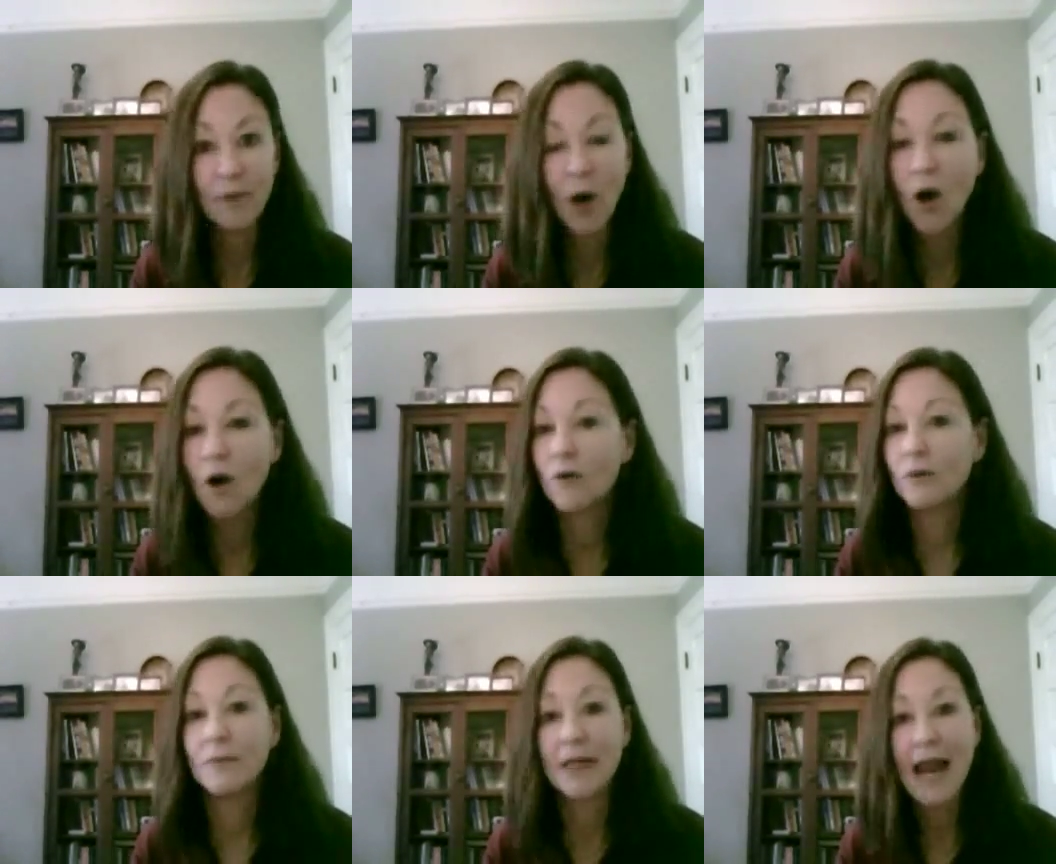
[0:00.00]

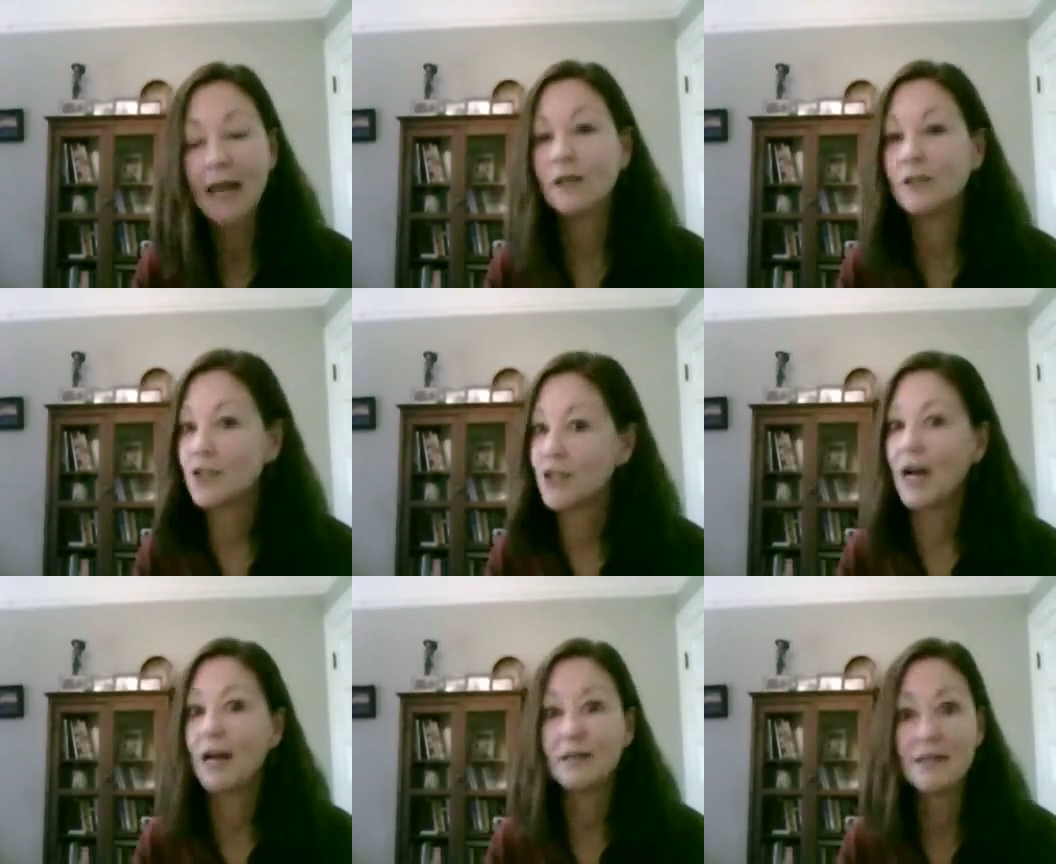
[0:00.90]
pro-natal,
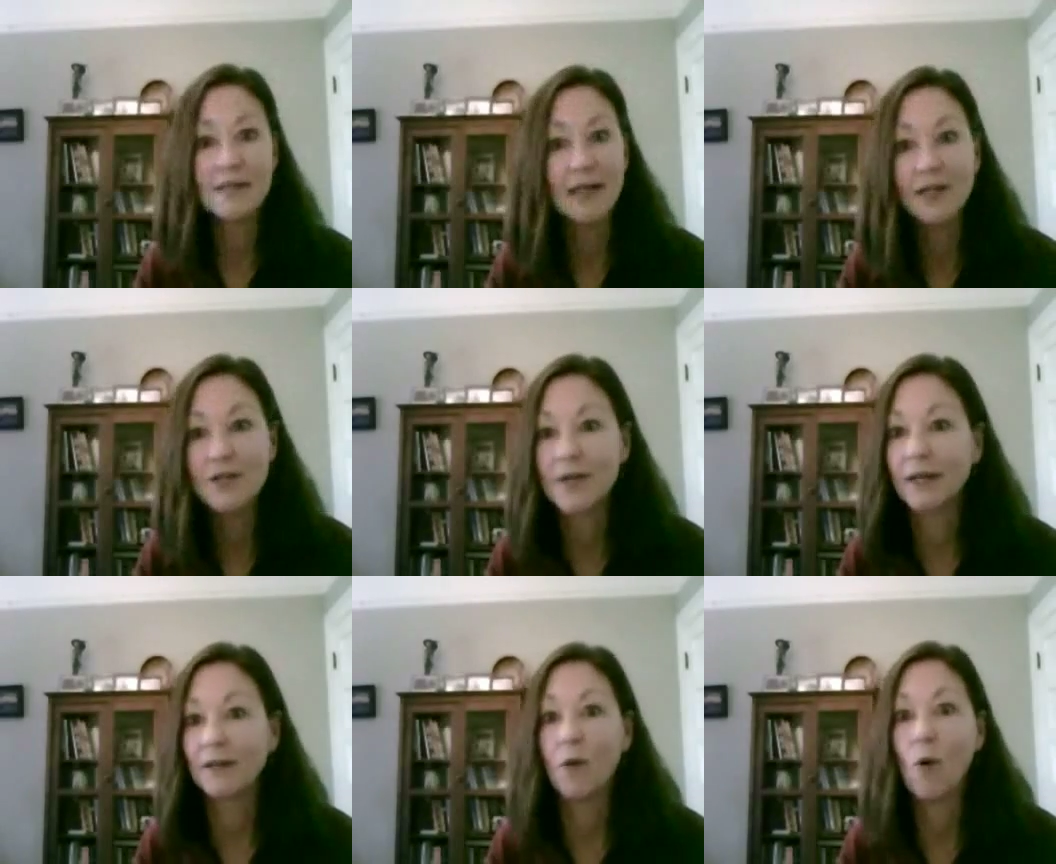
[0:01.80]

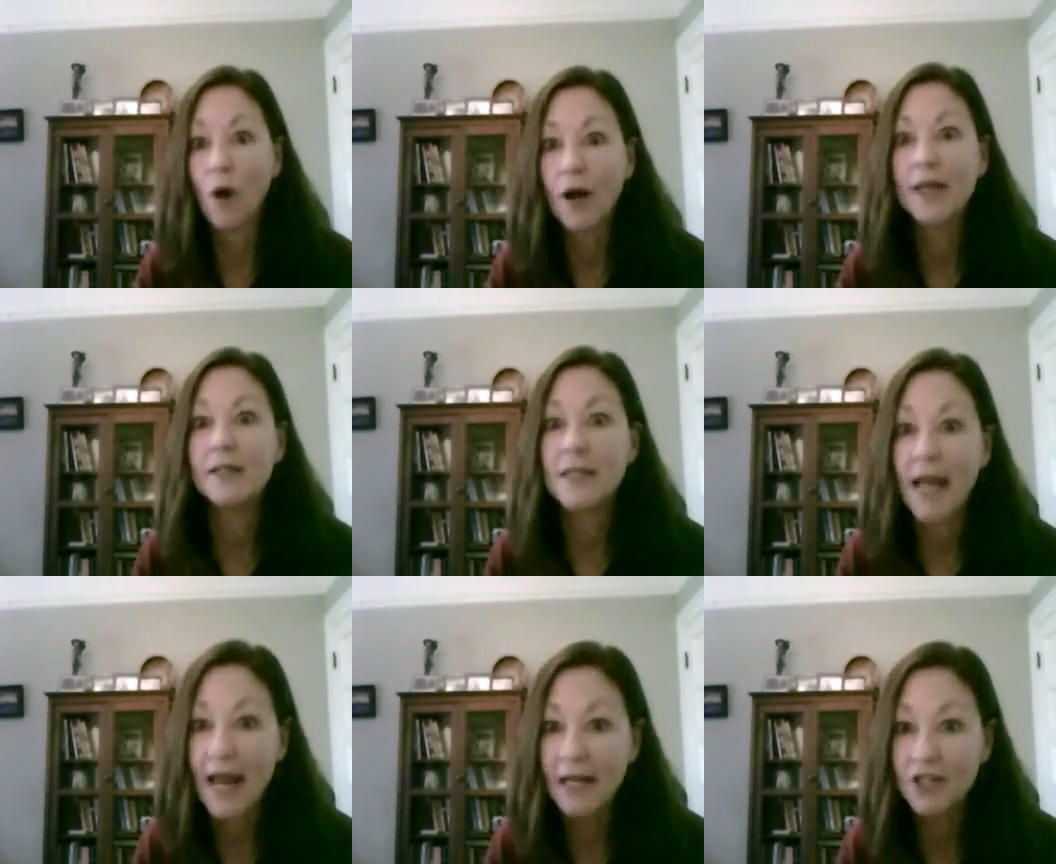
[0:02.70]
child-centric
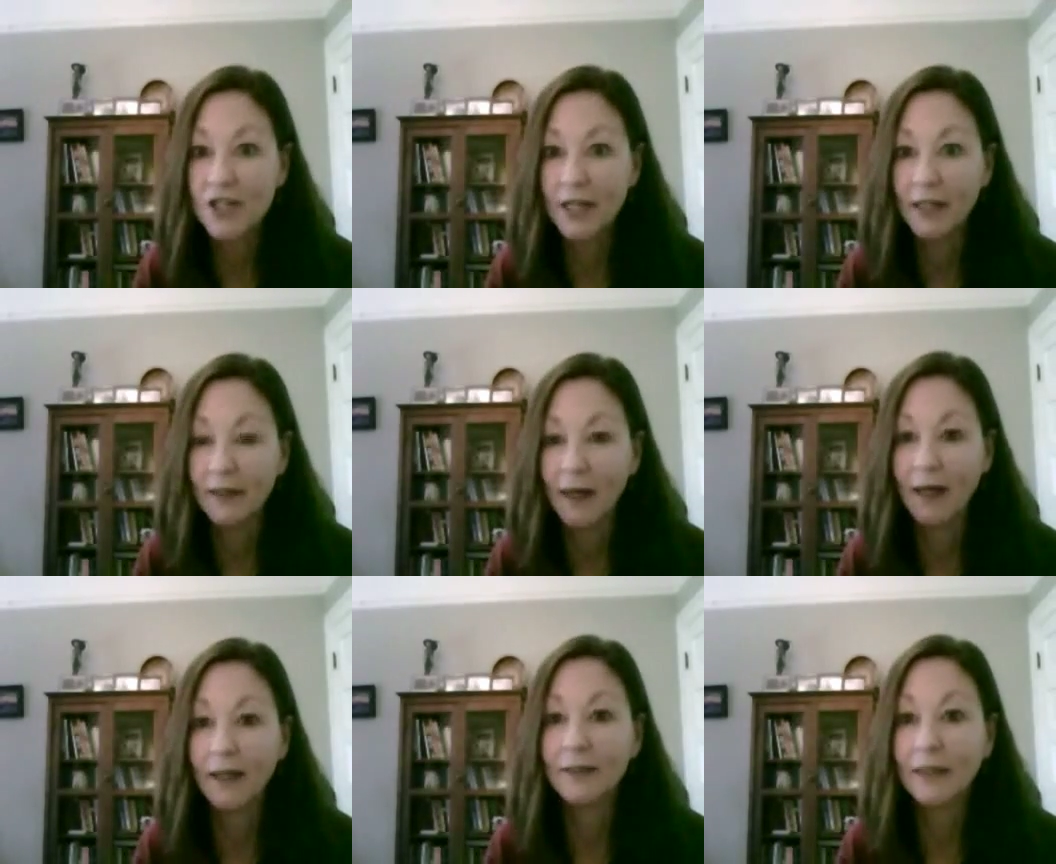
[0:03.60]
orientation
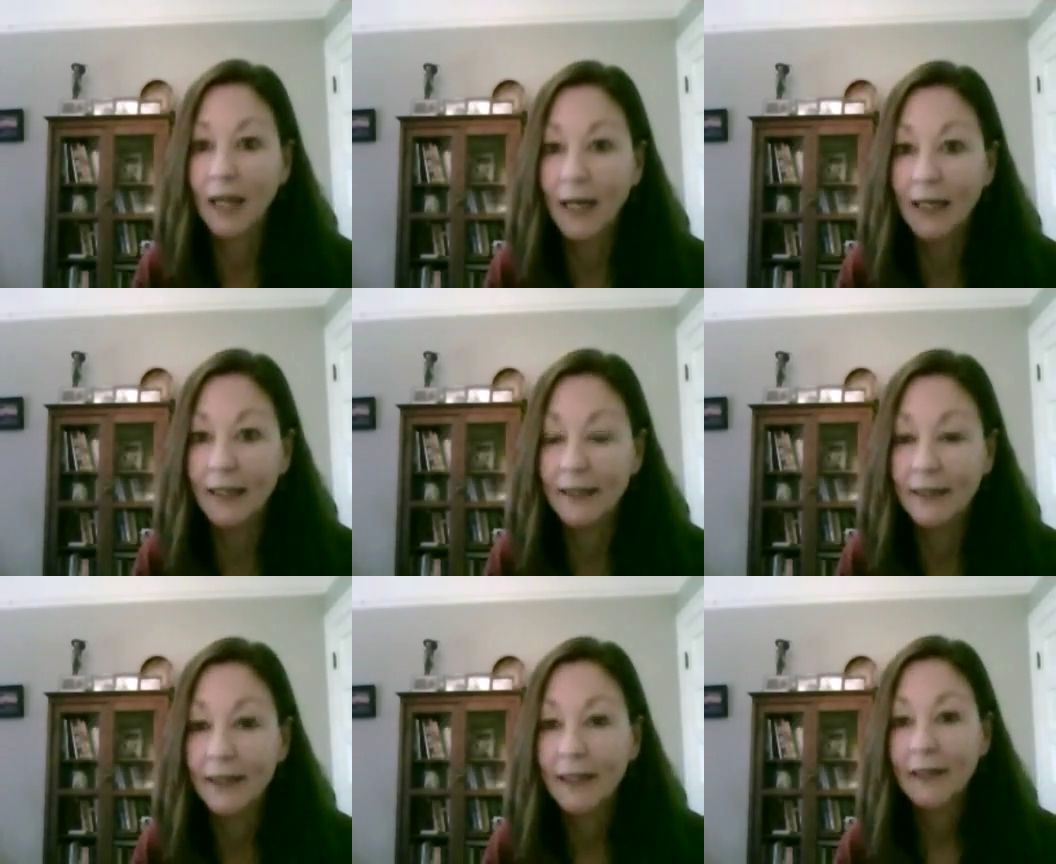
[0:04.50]

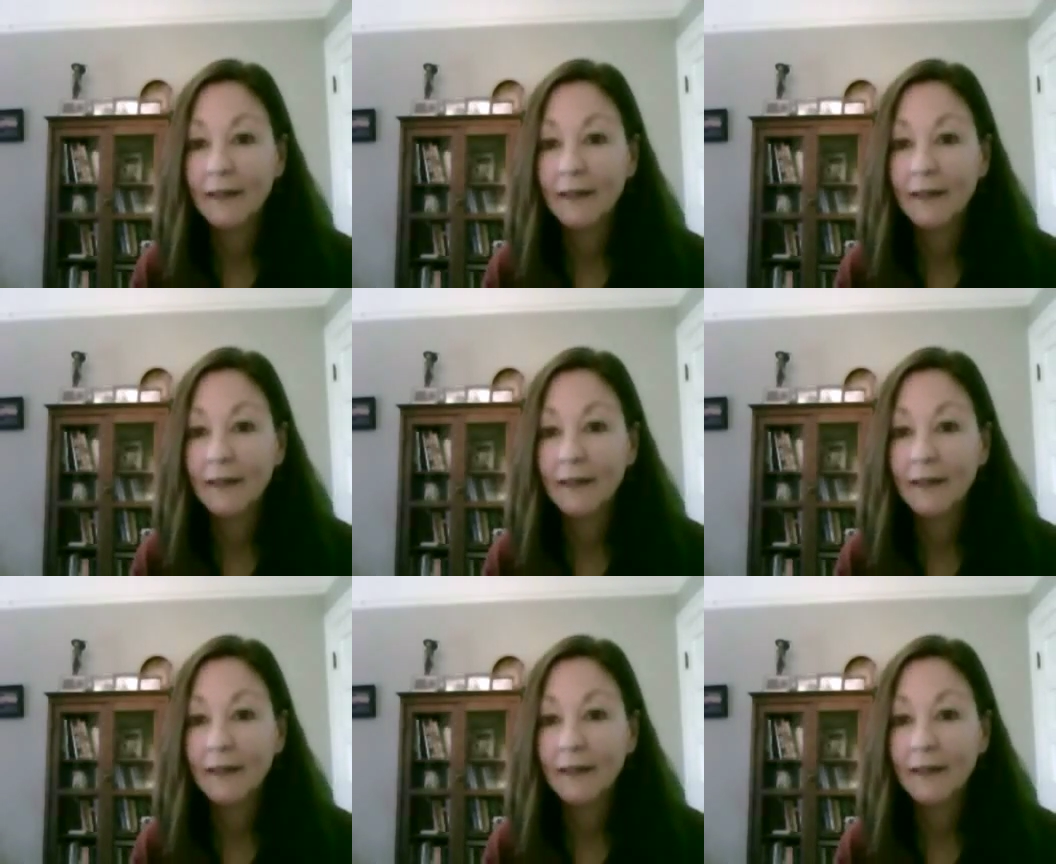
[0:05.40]
online